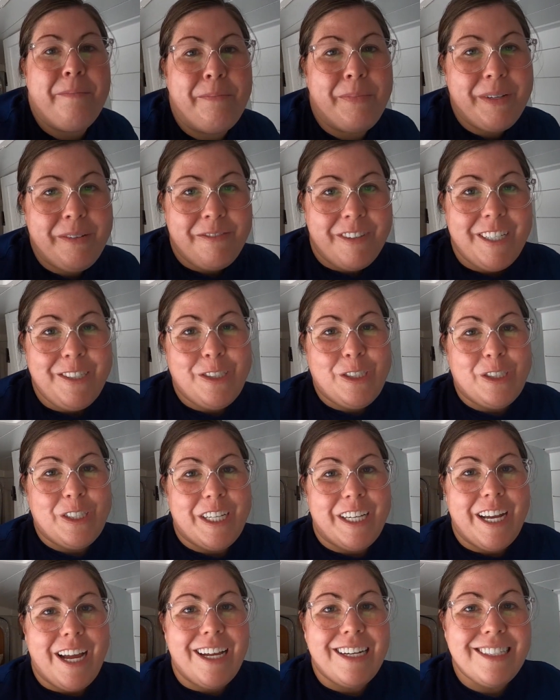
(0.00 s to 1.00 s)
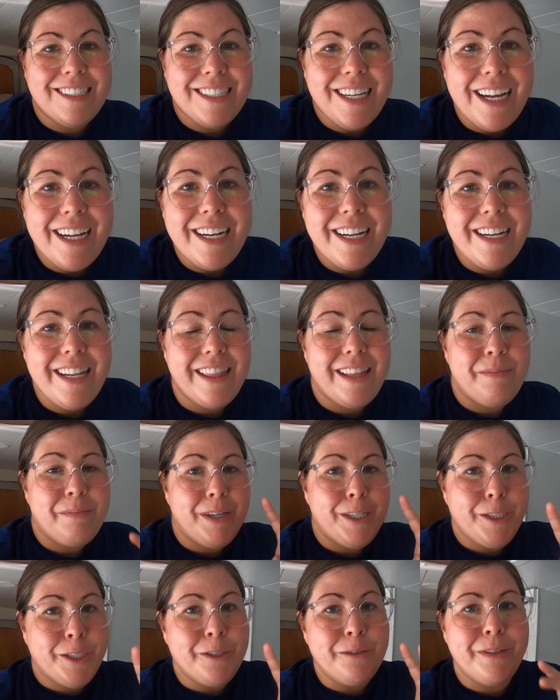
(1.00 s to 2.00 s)
But eventually I decided that
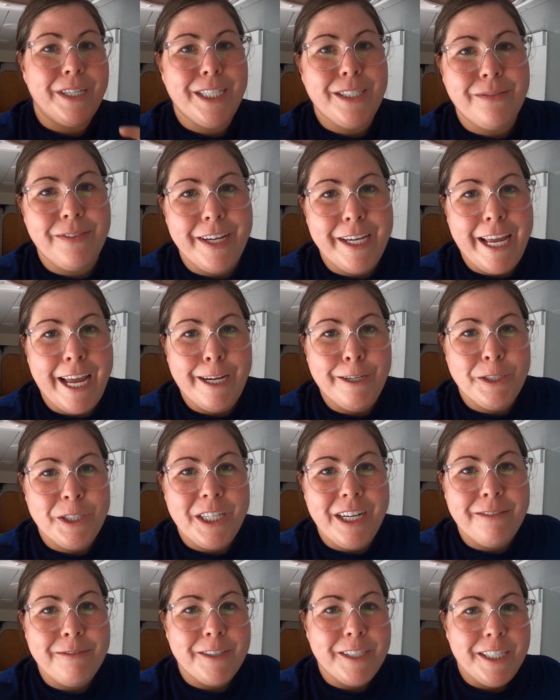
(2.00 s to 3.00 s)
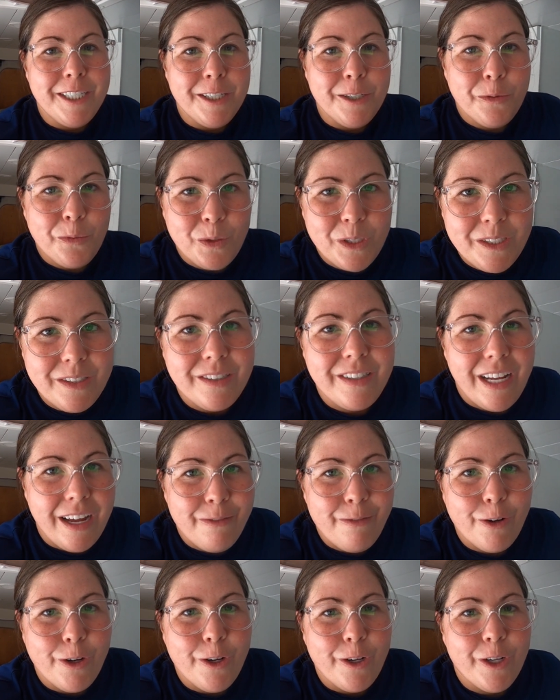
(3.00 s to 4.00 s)
my 2 weeks vacation every year was
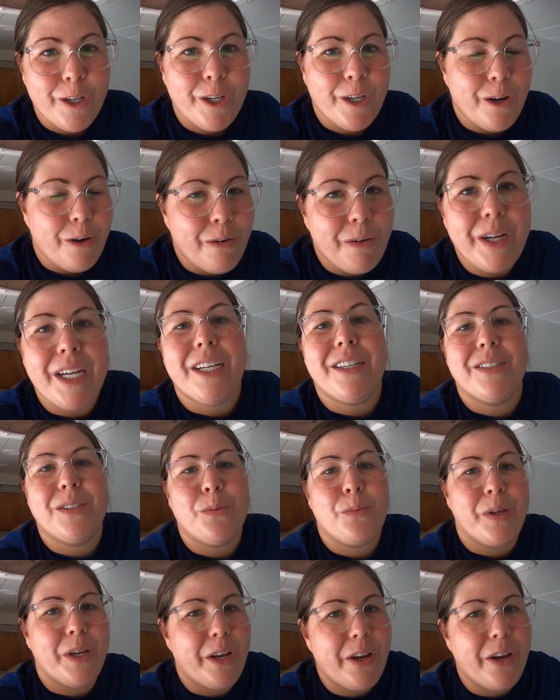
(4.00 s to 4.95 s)
never going to be